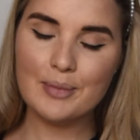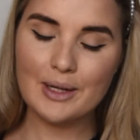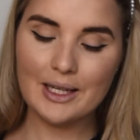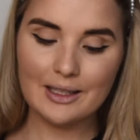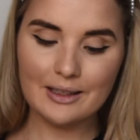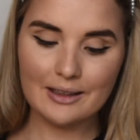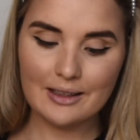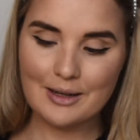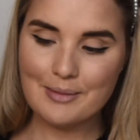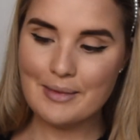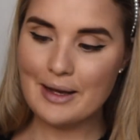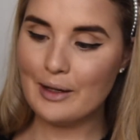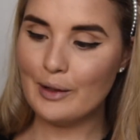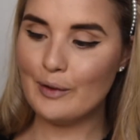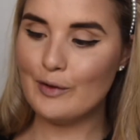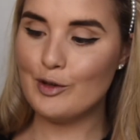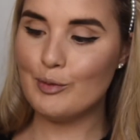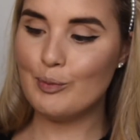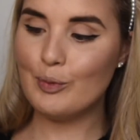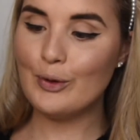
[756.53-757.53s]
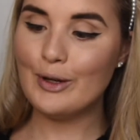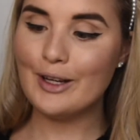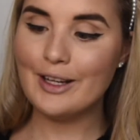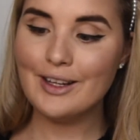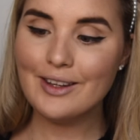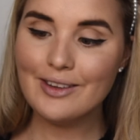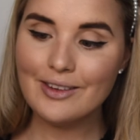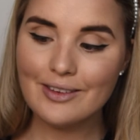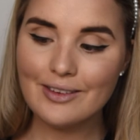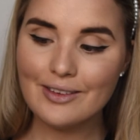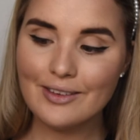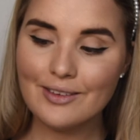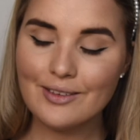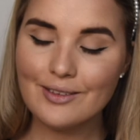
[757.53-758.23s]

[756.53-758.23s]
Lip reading: but I'm out of spoolies.